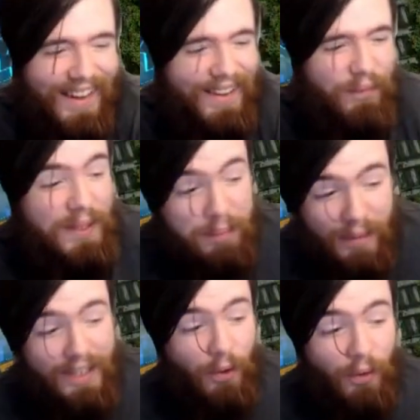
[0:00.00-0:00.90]
I, we can be
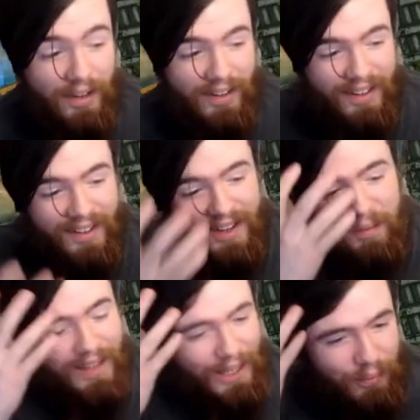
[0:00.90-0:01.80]
annoying,
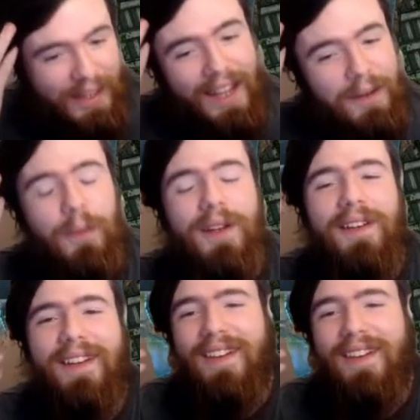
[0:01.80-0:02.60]
but like we can't win.